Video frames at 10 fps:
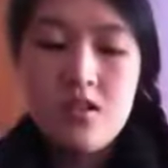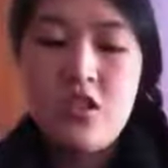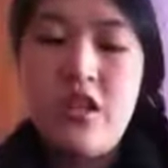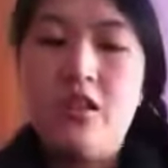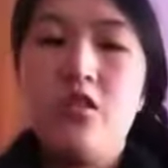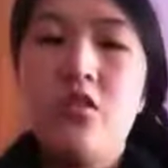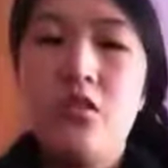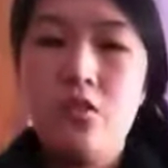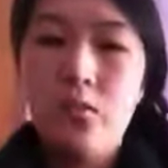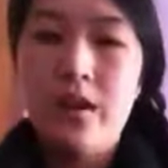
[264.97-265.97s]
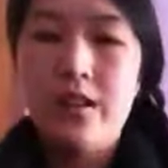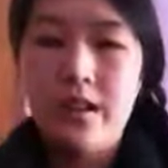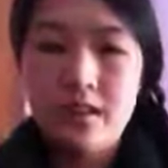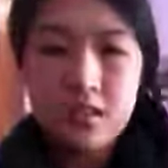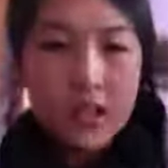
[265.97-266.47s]
So yeah, you could wear
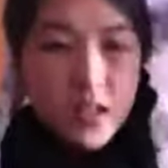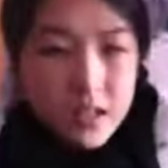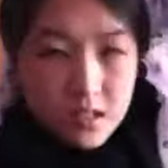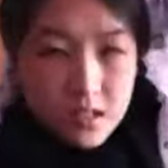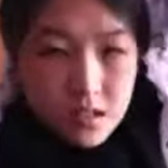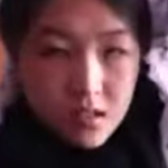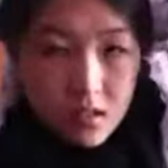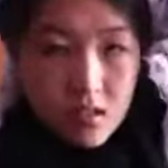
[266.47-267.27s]
like this.